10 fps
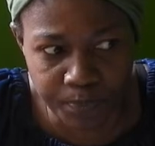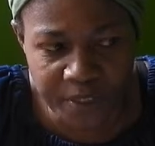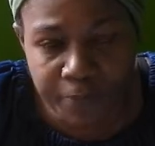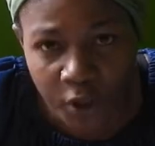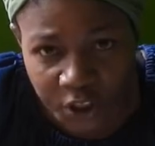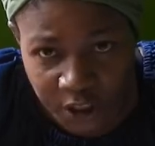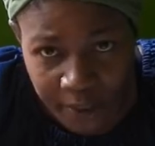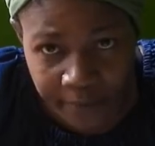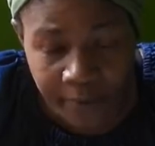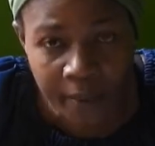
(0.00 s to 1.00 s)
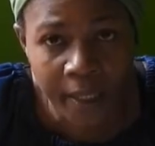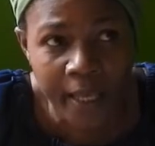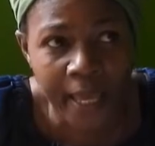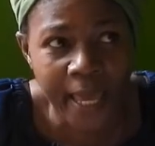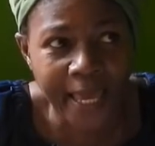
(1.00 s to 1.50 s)
depression
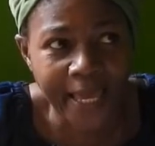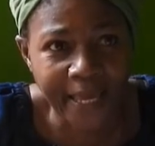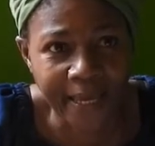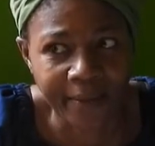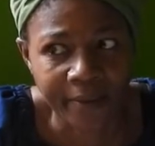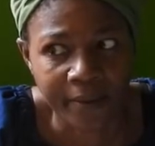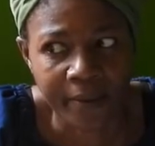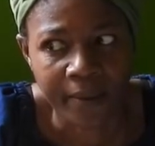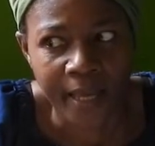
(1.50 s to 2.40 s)
and